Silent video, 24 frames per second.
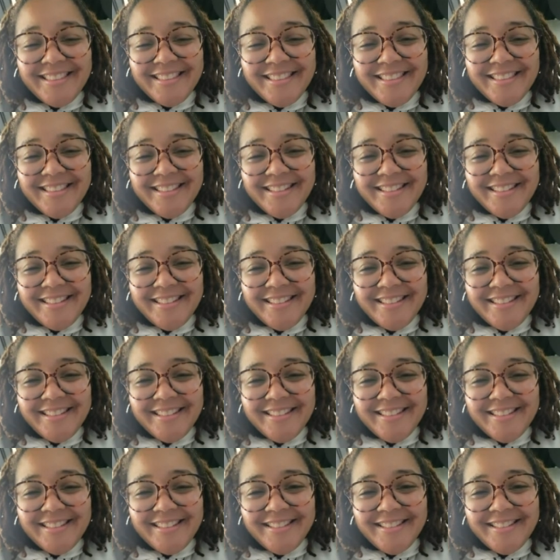
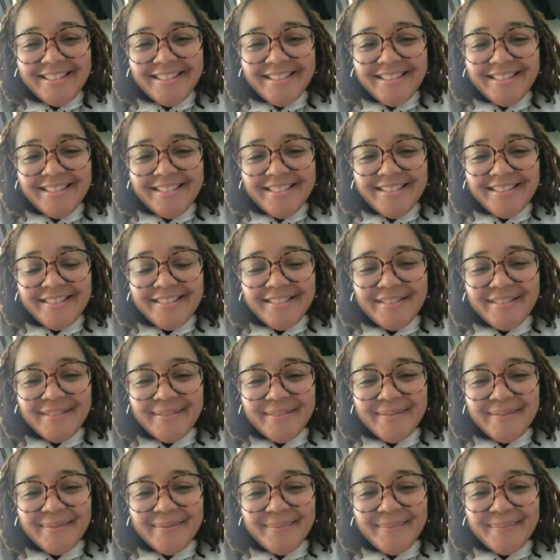
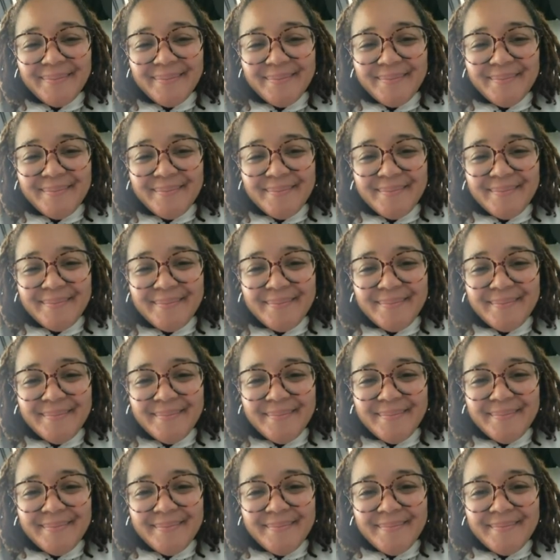
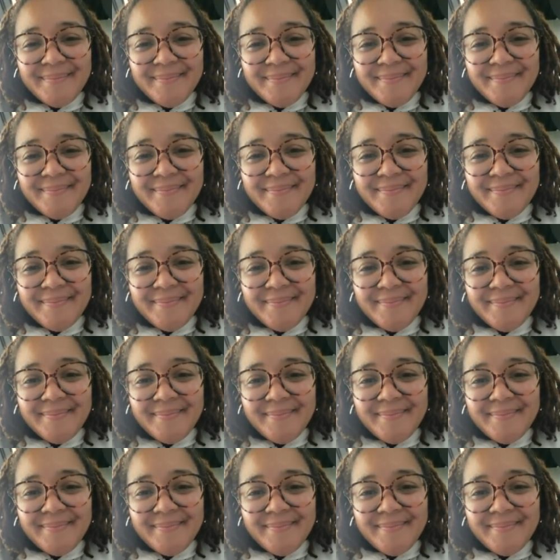(not speaking)